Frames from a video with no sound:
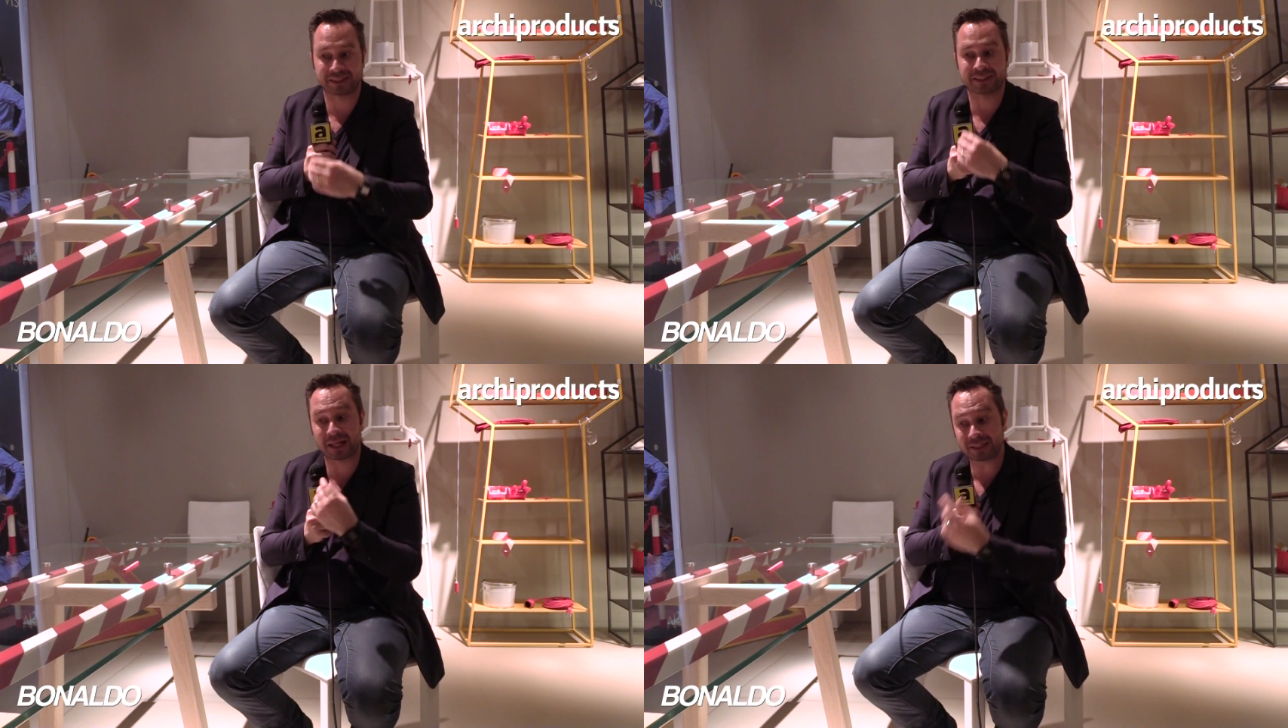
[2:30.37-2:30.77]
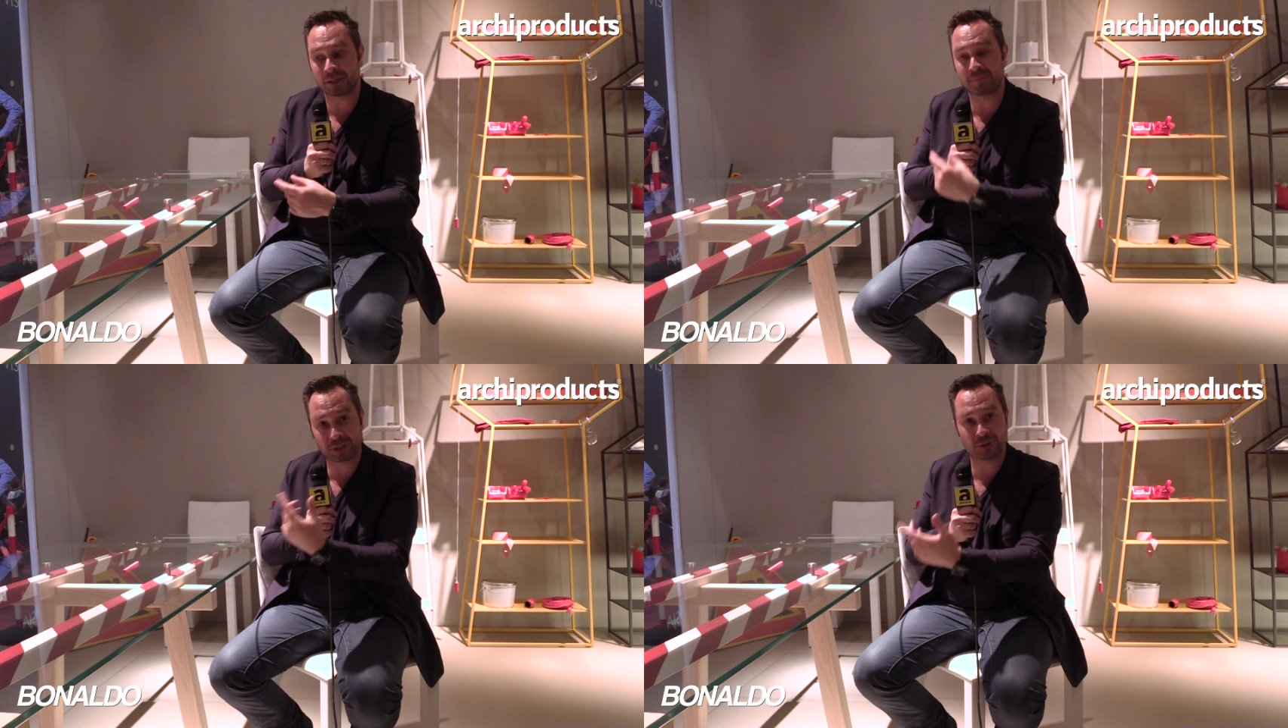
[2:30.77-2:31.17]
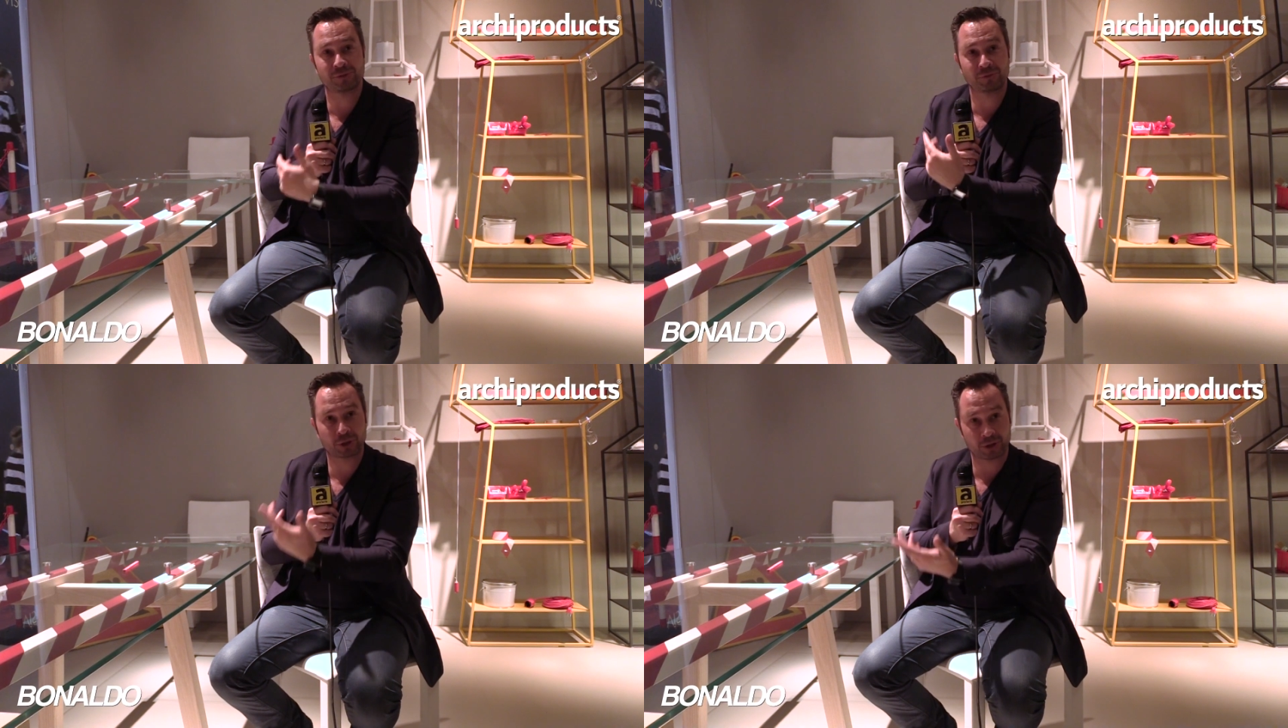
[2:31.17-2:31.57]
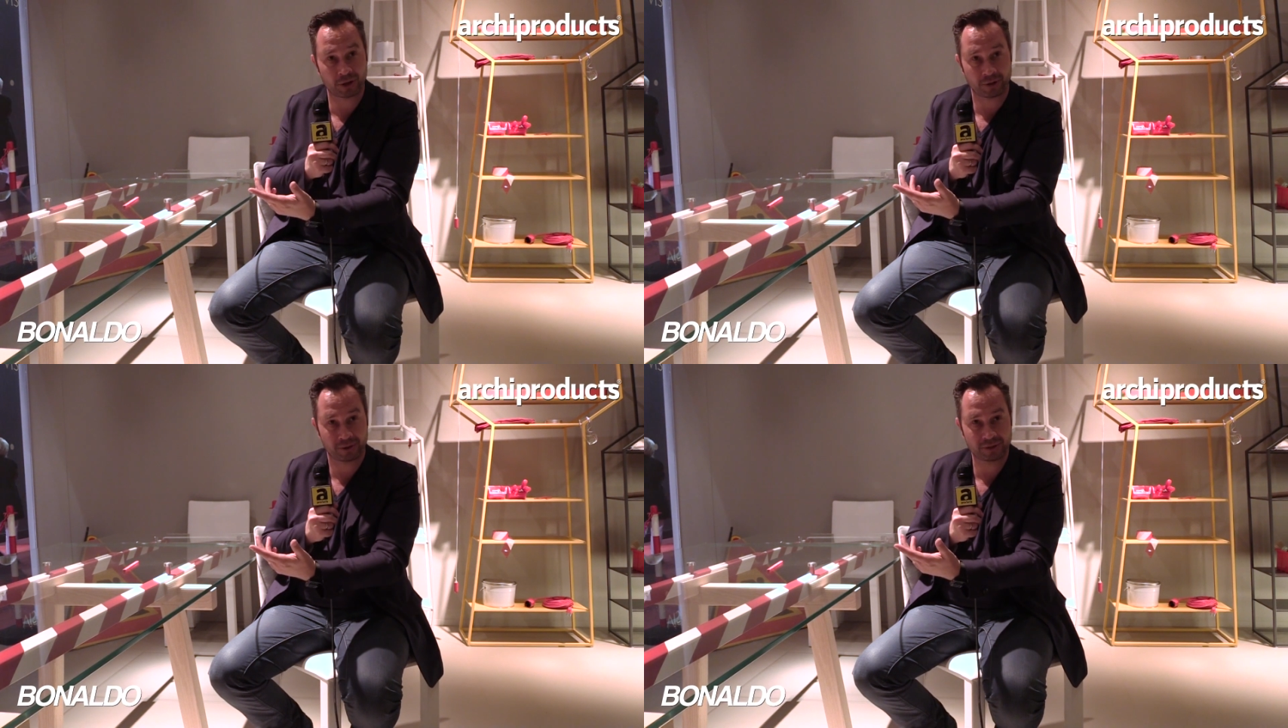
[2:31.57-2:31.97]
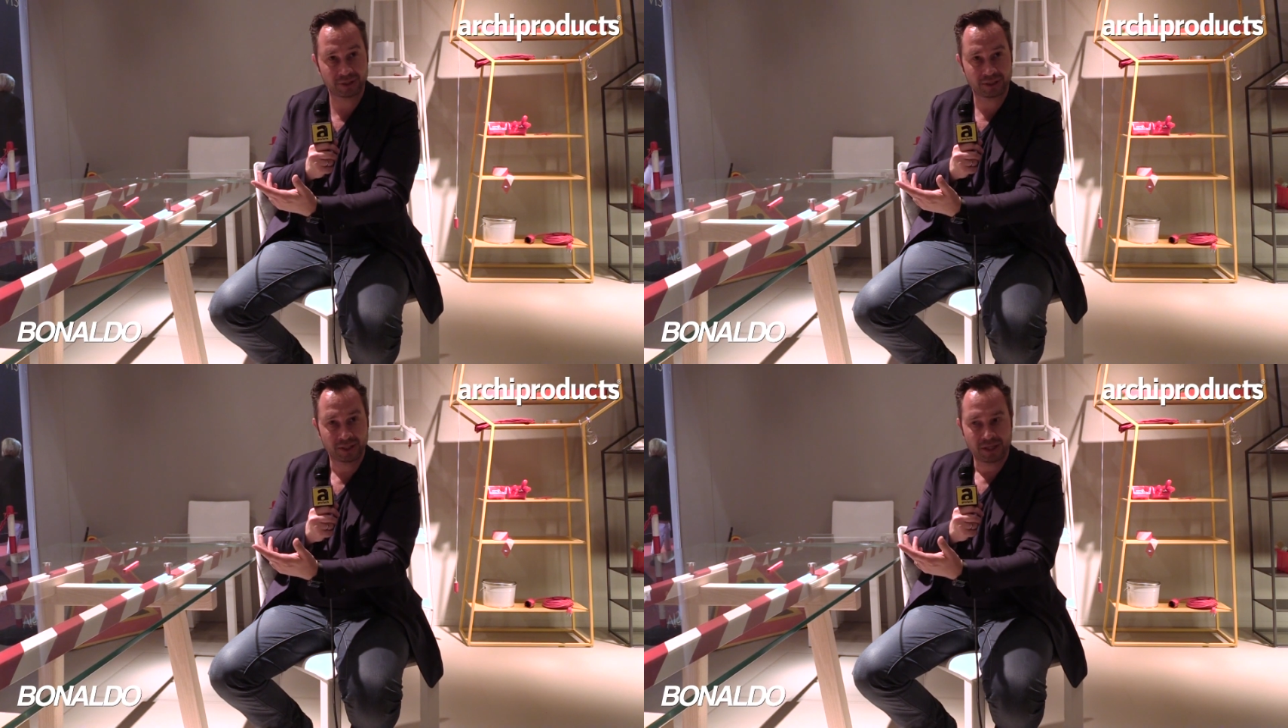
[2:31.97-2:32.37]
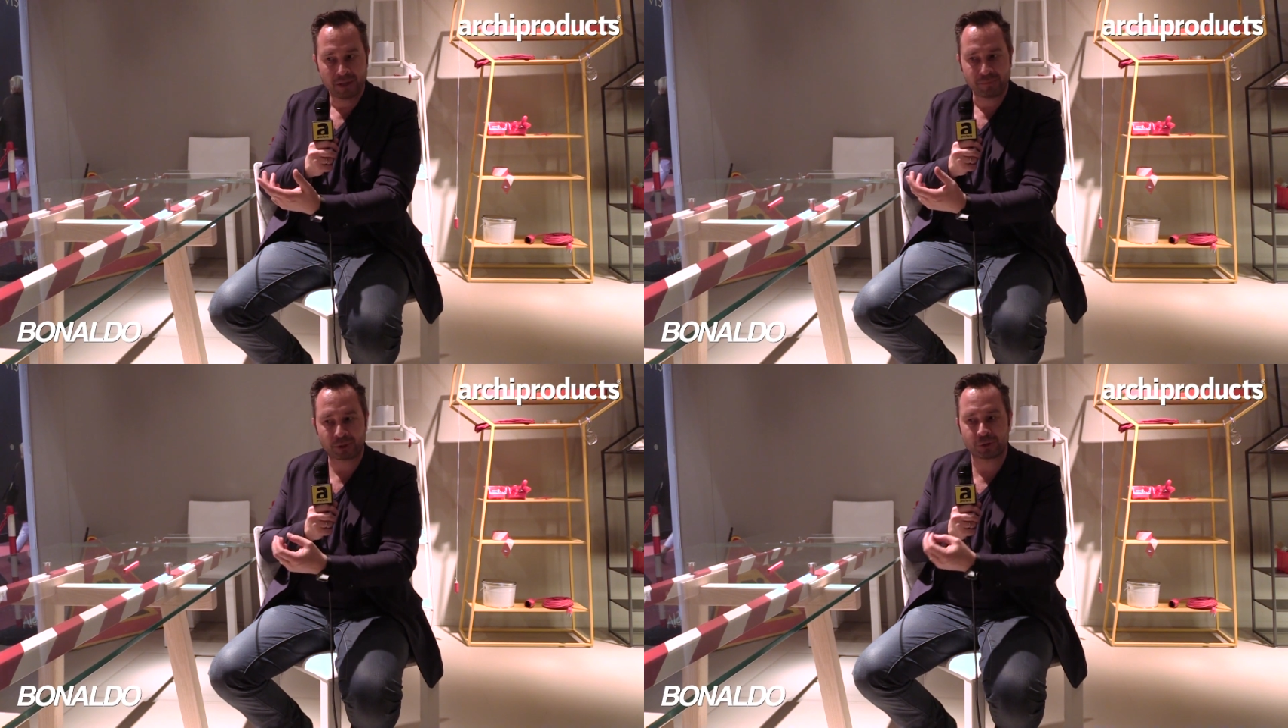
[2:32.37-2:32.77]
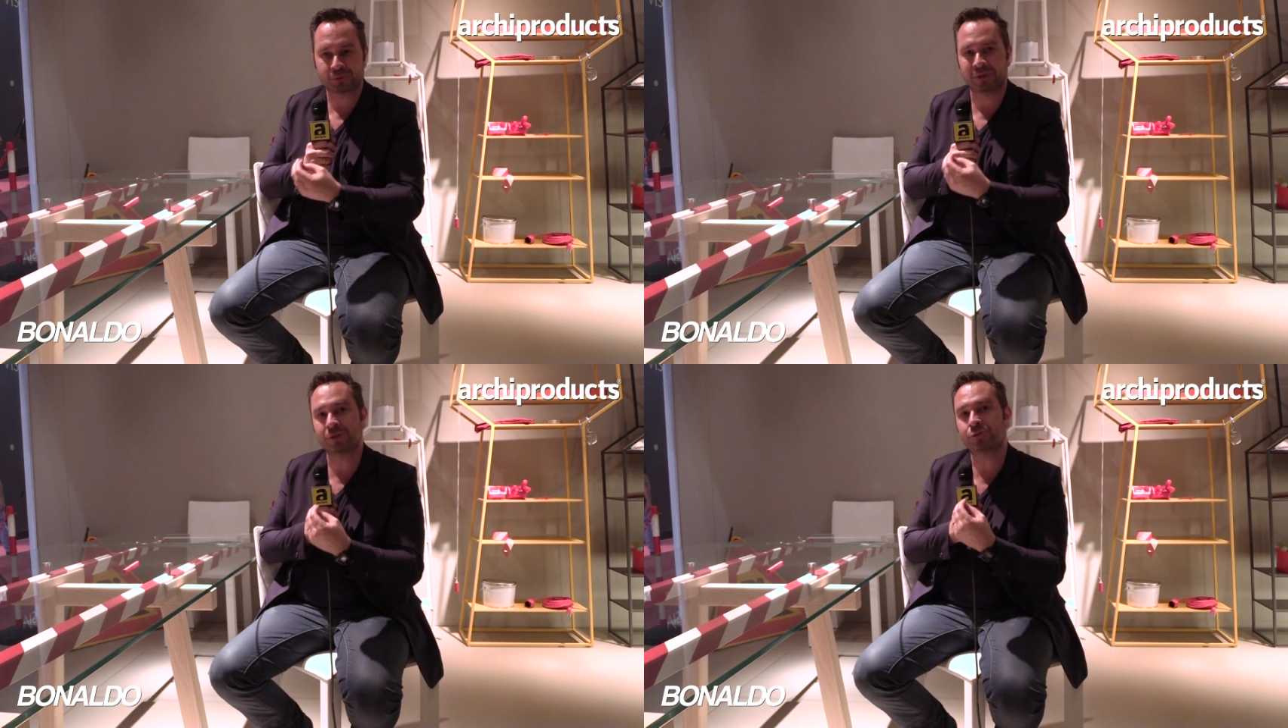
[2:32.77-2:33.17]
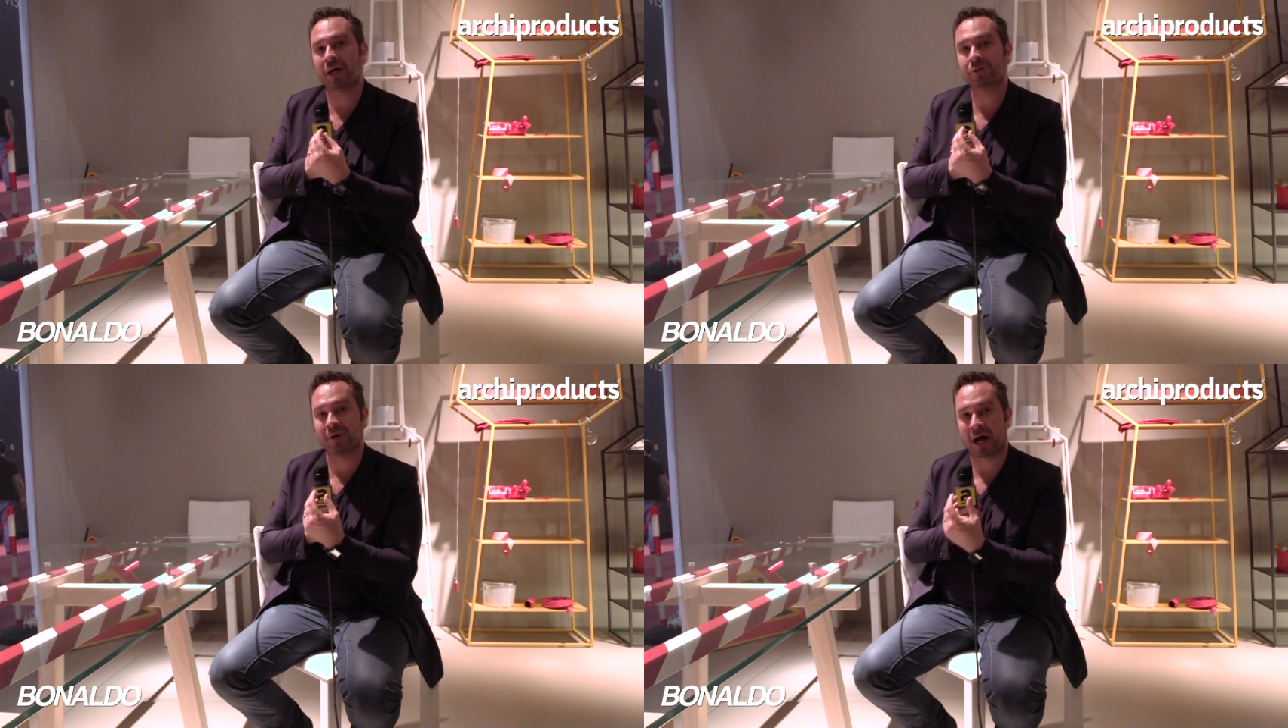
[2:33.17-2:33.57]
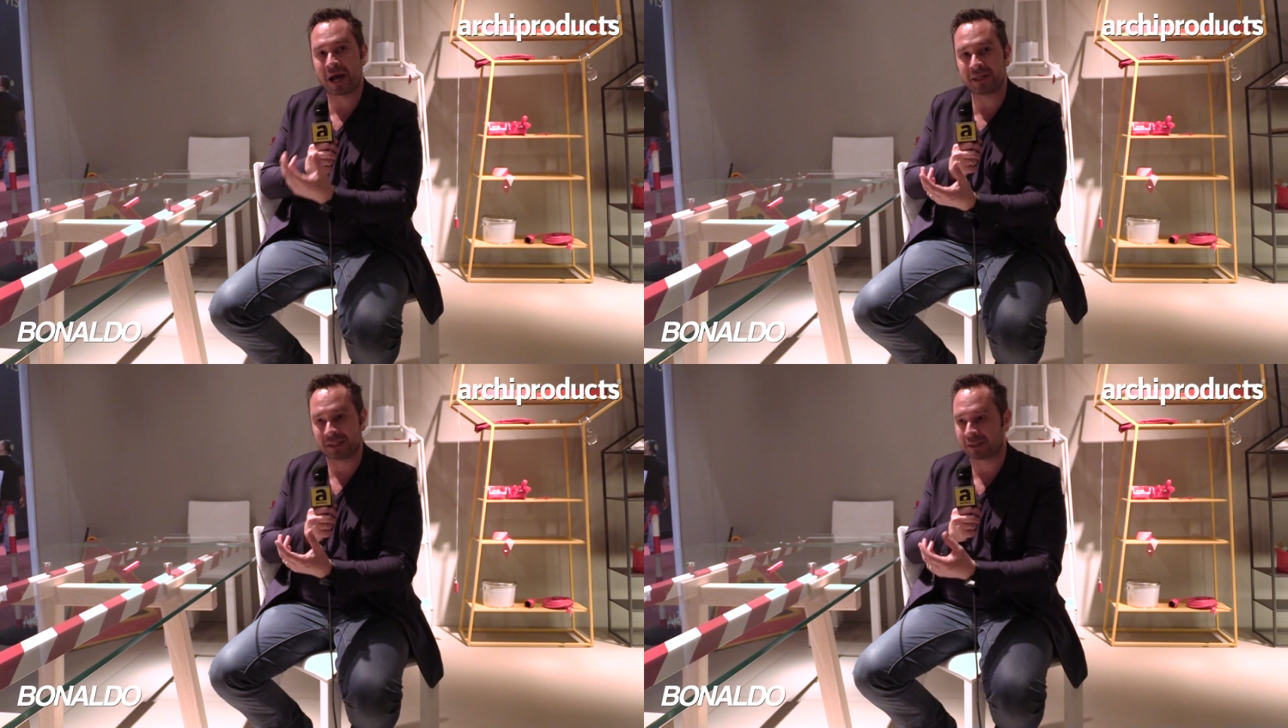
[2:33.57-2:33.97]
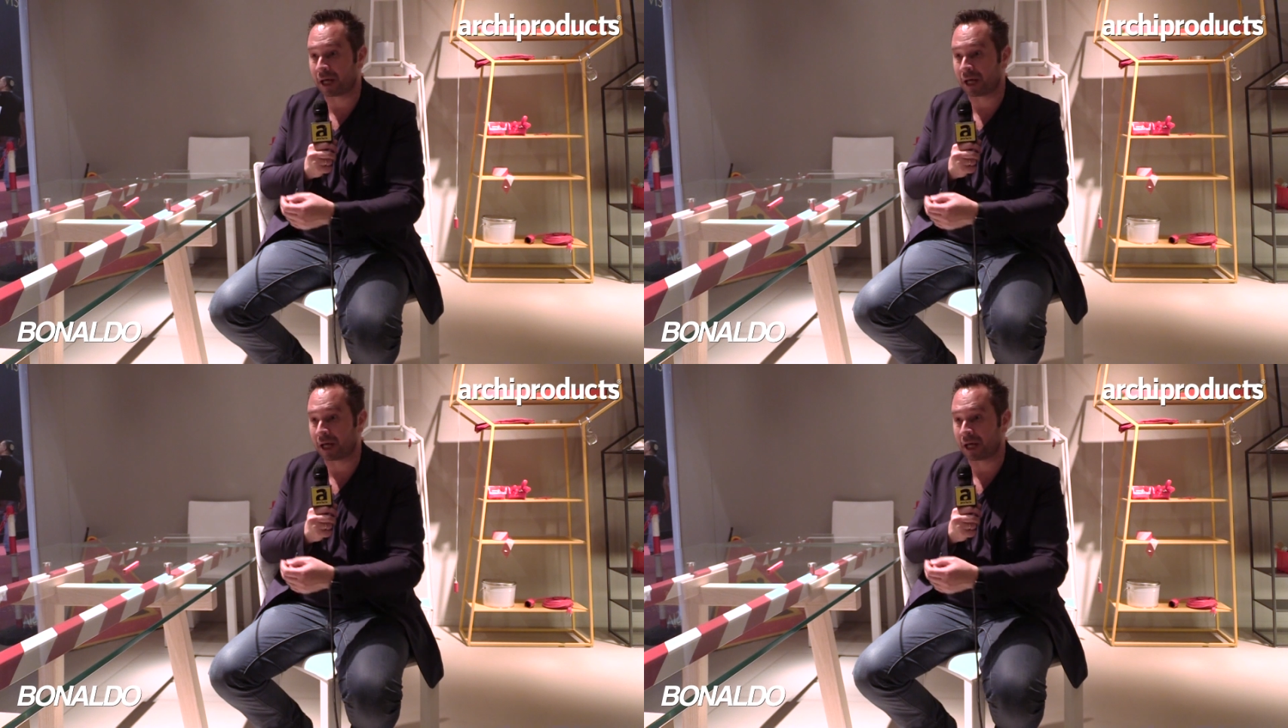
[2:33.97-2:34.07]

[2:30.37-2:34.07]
And I think because of the color, because we didn't try to hide it,